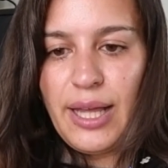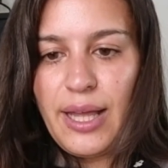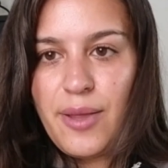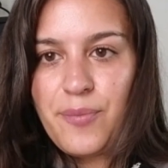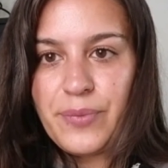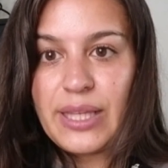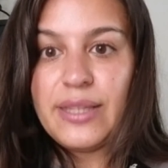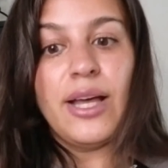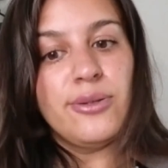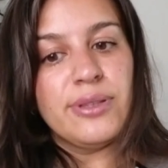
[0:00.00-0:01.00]

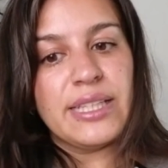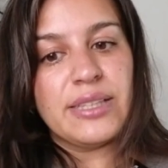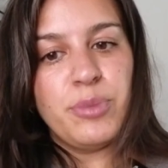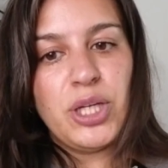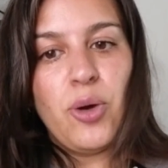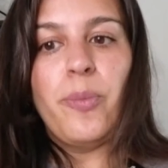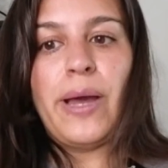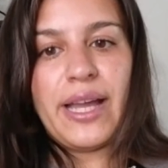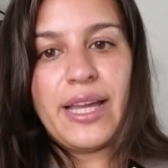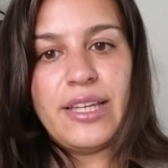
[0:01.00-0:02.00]
Now let me go
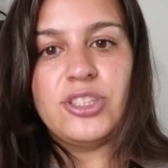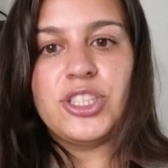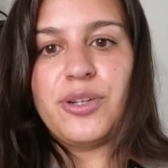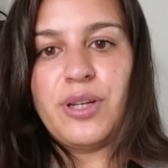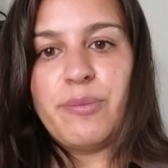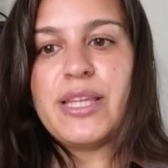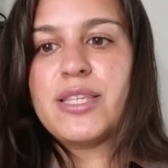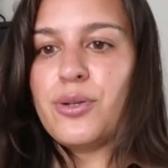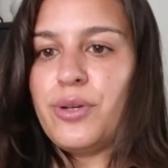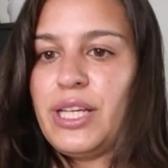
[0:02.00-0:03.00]
back in sharing my
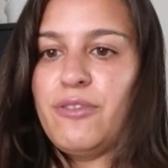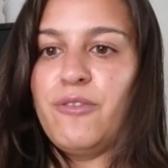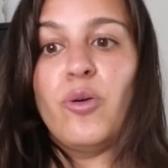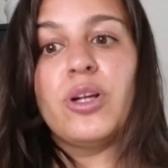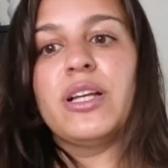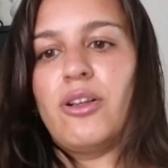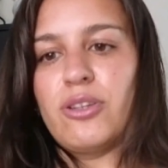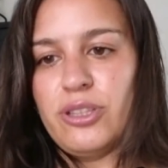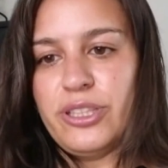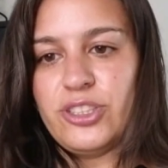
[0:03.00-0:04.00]
screen for the
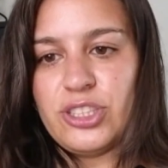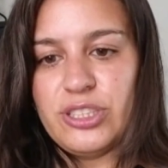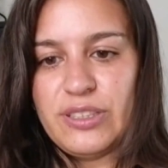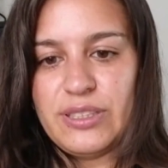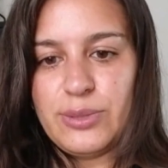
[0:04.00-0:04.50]
calculations,